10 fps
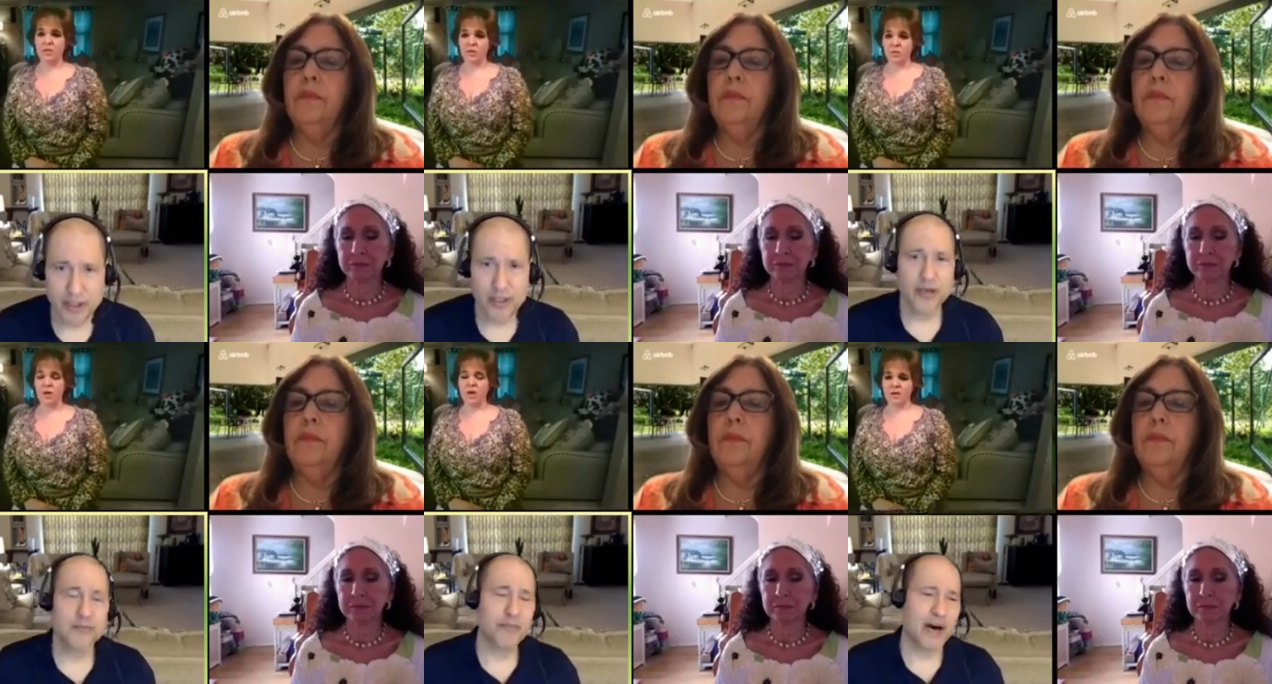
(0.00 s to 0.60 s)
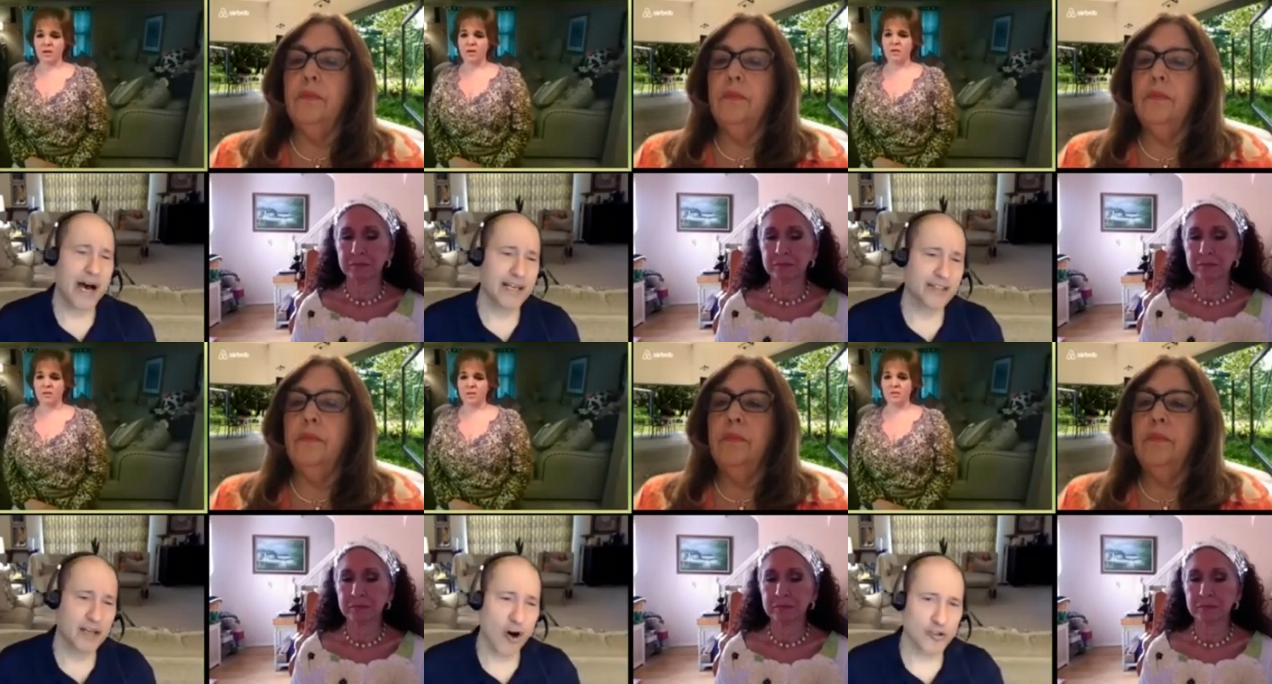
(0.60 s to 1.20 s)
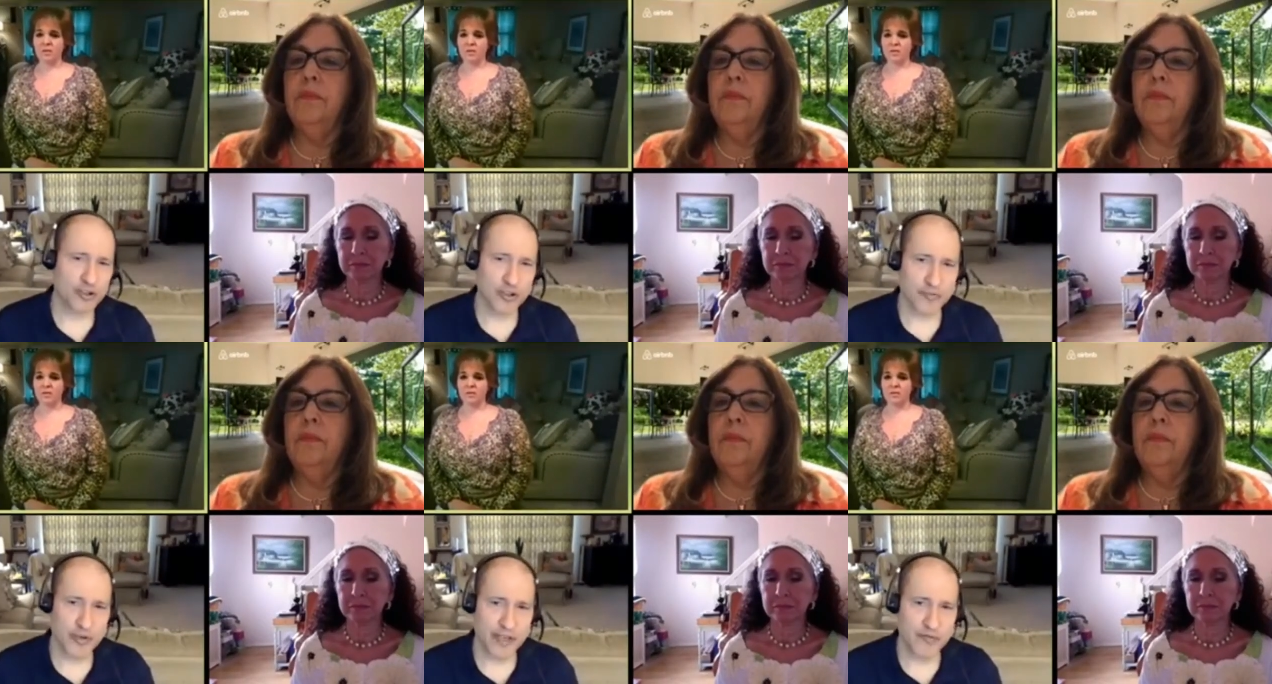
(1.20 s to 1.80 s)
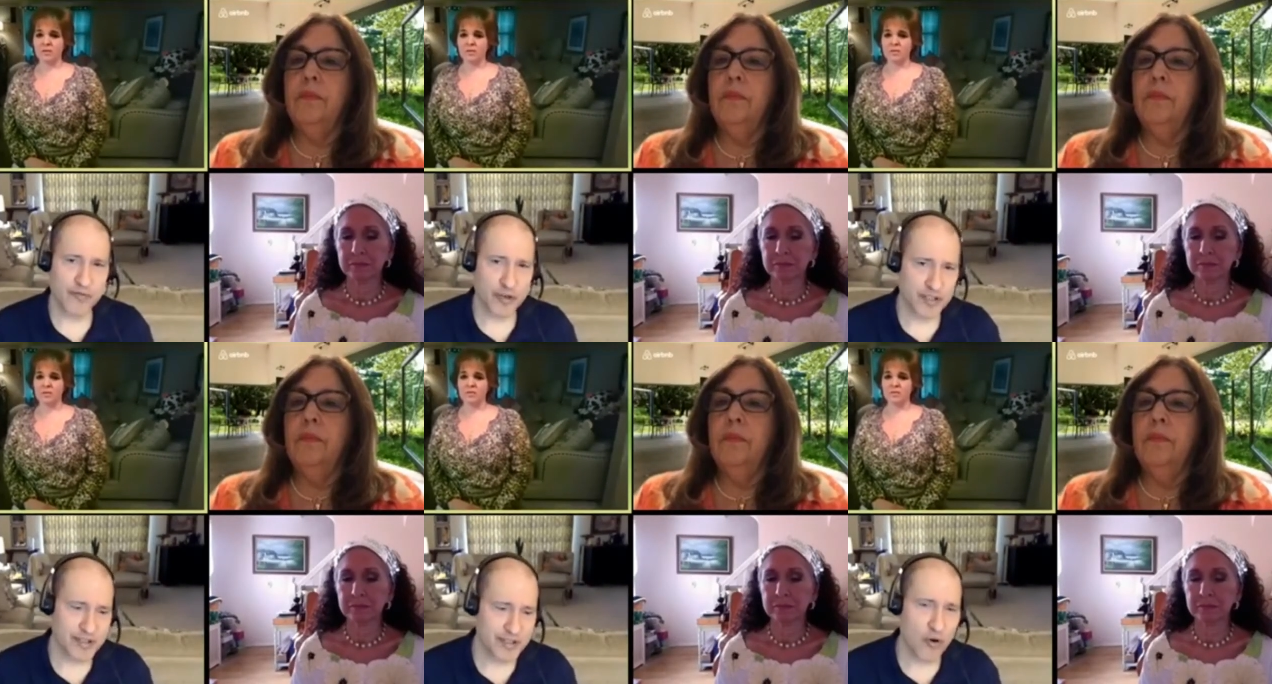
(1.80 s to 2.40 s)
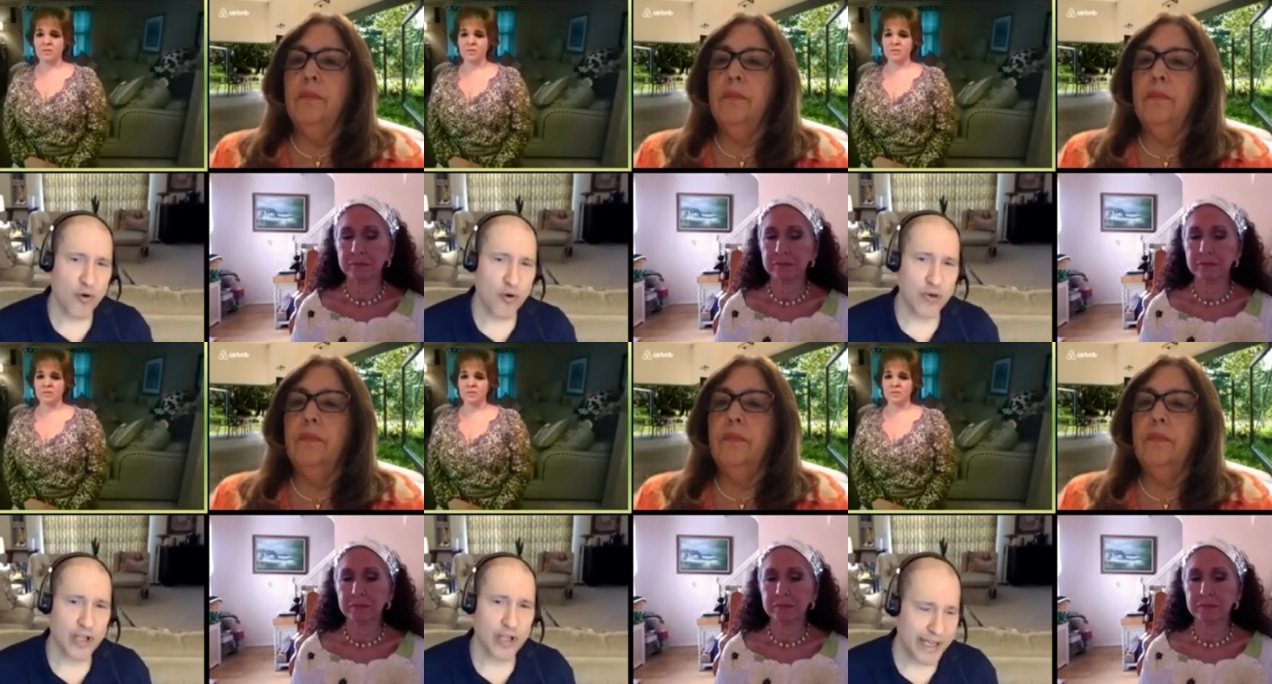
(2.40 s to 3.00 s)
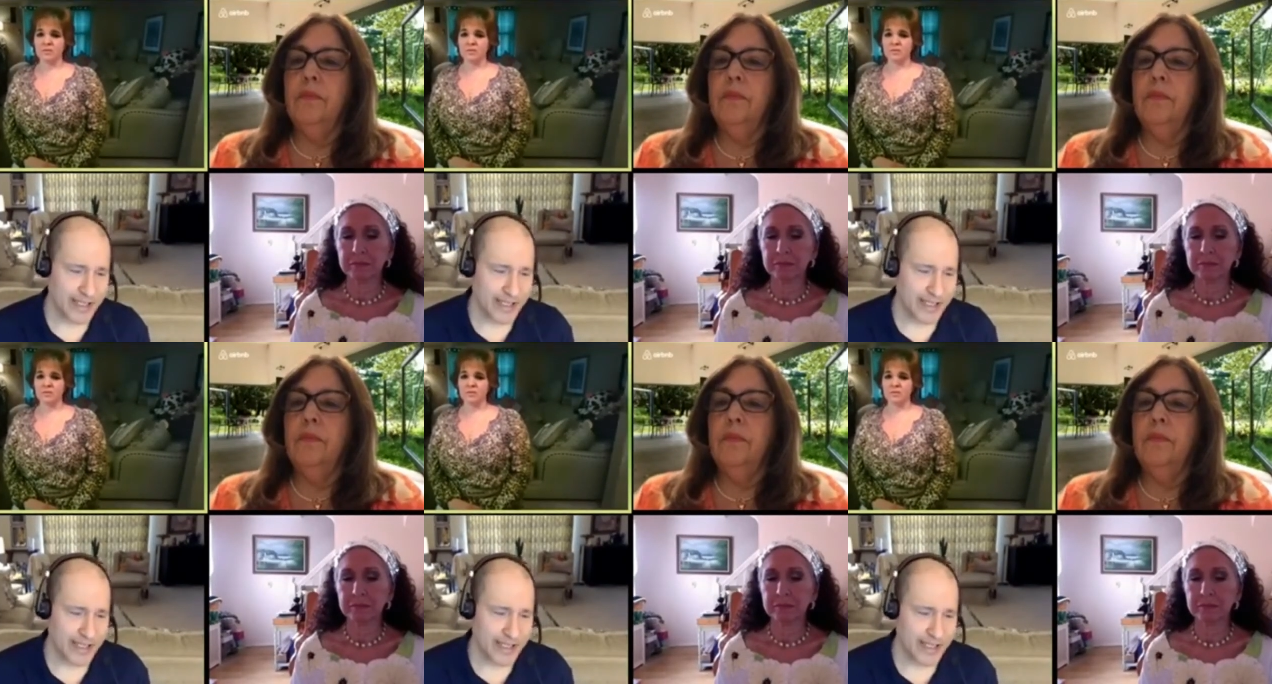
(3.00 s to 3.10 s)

Speaker 1: right. but also reinforces the whole idea.